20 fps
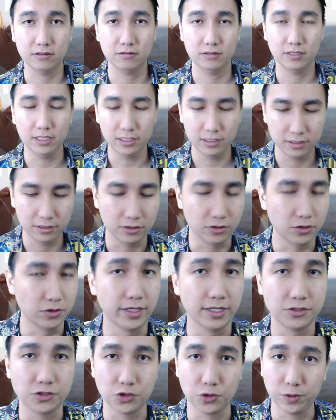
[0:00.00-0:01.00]
I didn't know
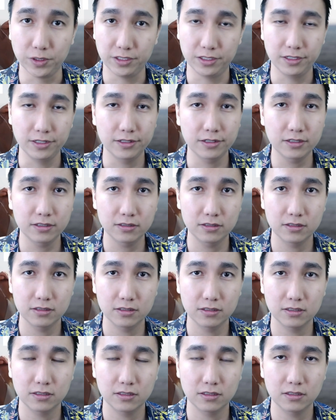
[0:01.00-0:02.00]
that you were here.
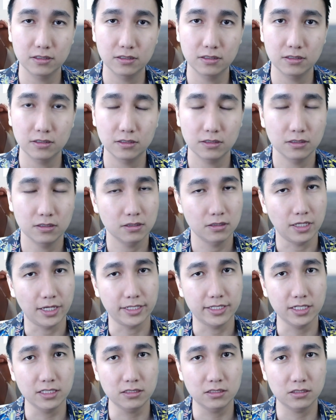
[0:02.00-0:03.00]
I
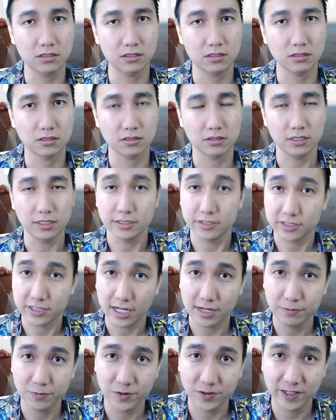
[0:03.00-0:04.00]
guess it's
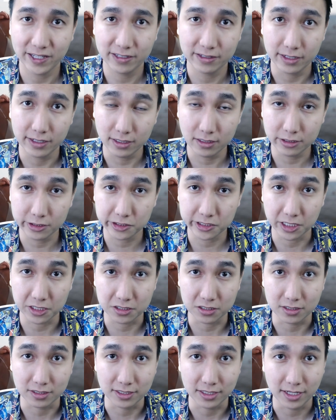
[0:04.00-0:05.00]
time for another English
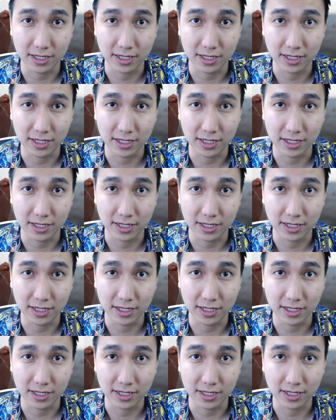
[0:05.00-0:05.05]
lesson.